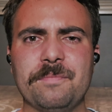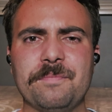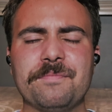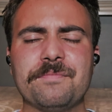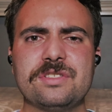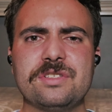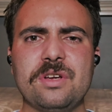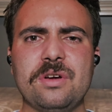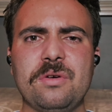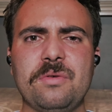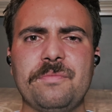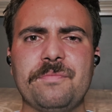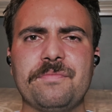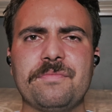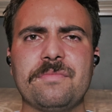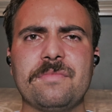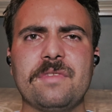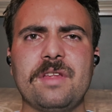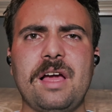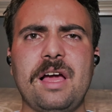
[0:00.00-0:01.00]
So
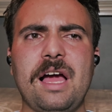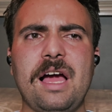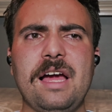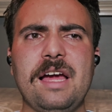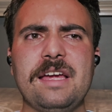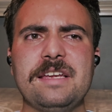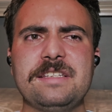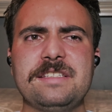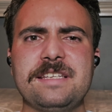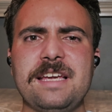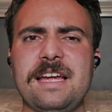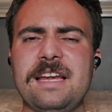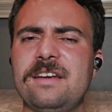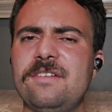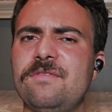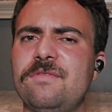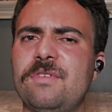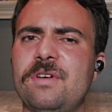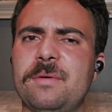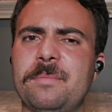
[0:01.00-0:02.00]
I sat
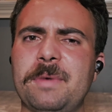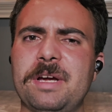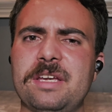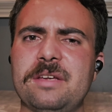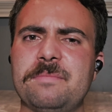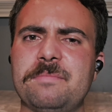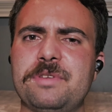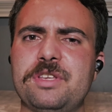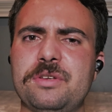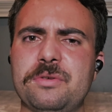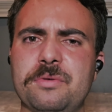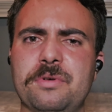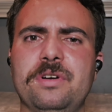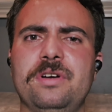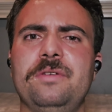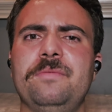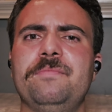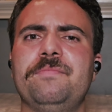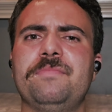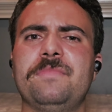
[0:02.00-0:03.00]
in front of my
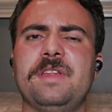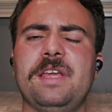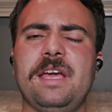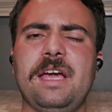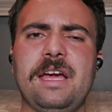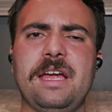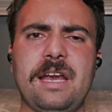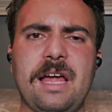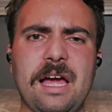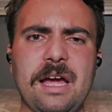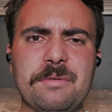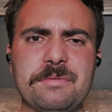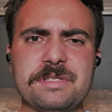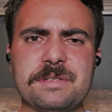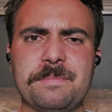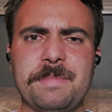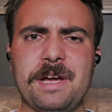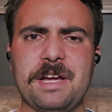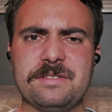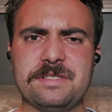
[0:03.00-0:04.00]
computer, and I was
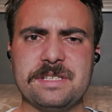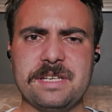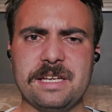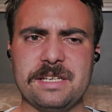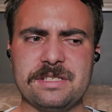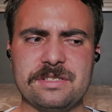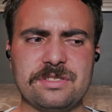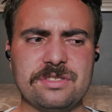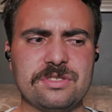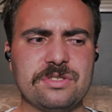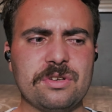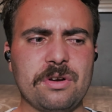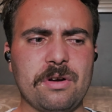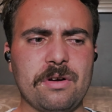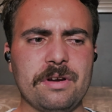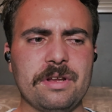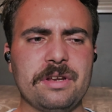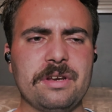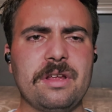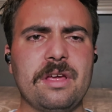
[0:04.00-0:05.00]
about to get
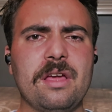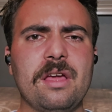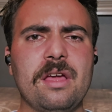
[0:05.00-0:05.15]
started.